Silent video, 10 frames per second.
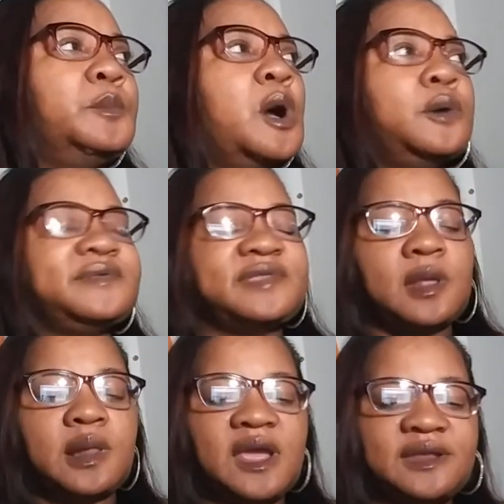
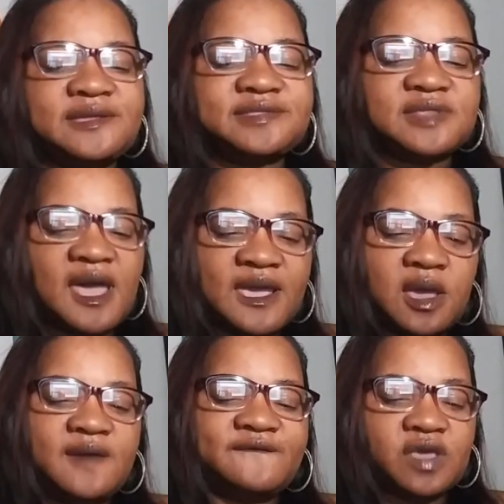hosting Ladies
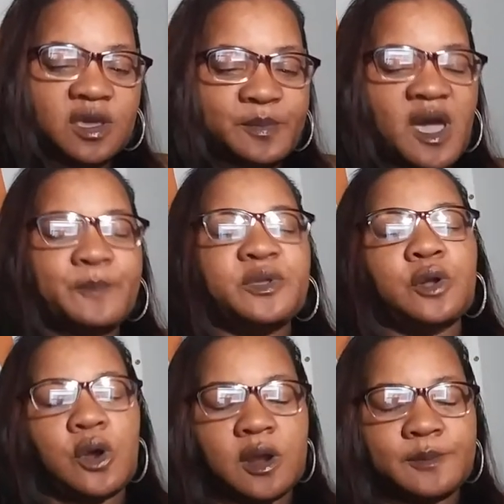Night of Hip Hop and
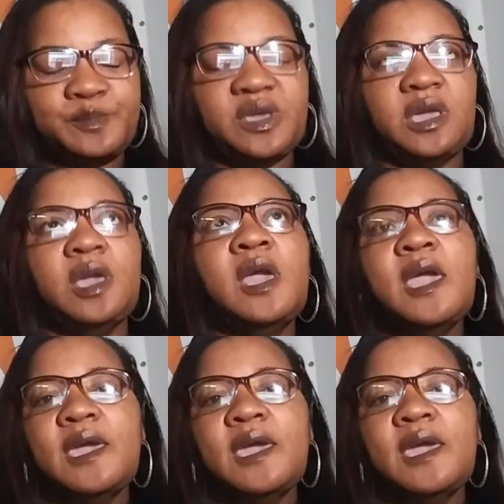R&B.